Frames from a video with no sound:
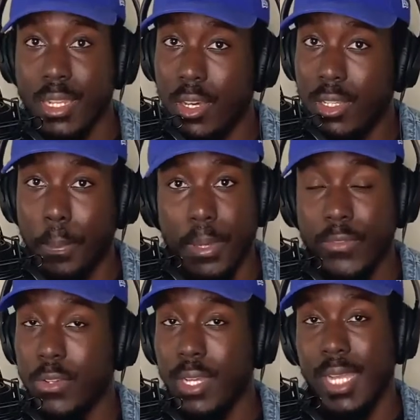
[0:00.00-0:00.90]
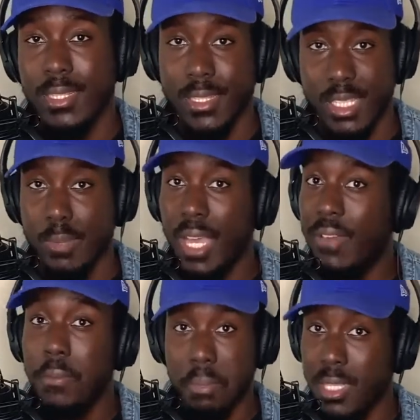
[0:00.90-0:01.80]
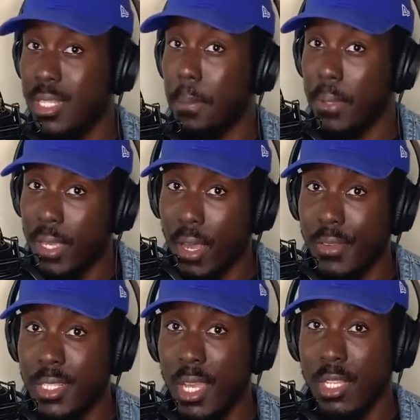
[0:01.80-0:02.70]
all the pivotal guys on this team haven't been to the playoffs.